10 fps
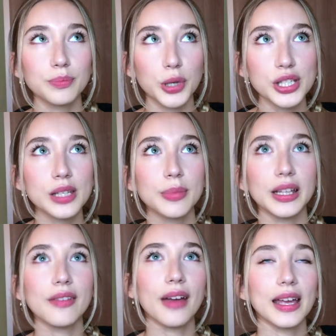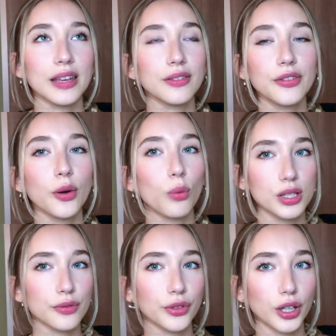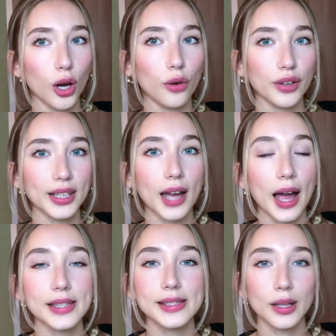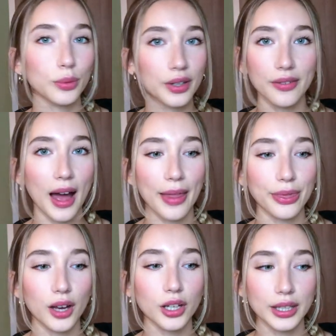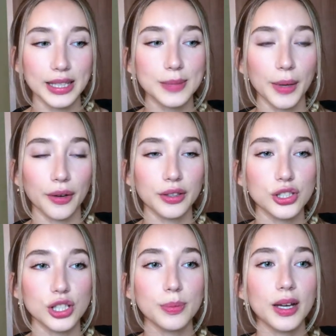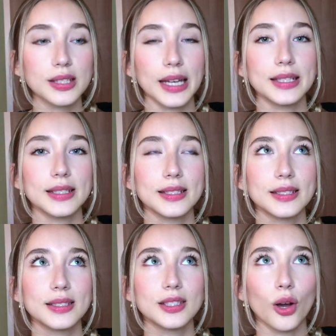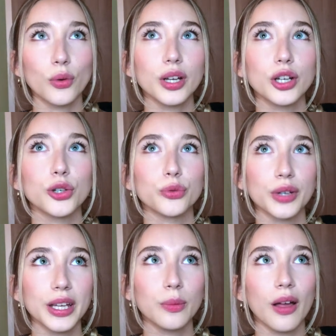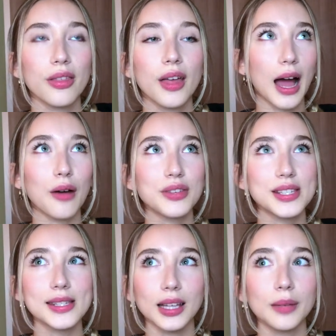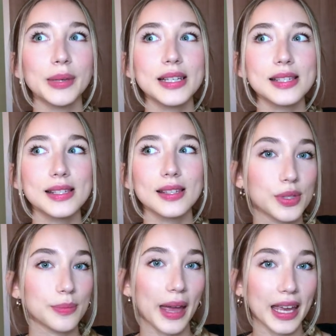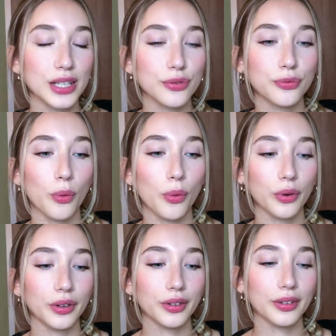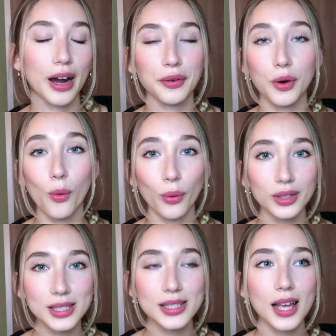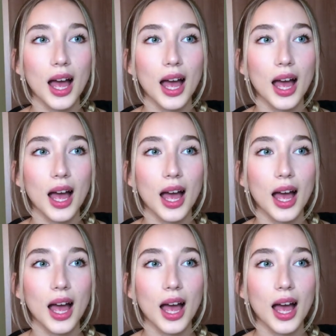personally believe that even if it wasn't for COVID, I still wouldn't have had a good experience, just because I don't agree with how the syllabus was made for our course.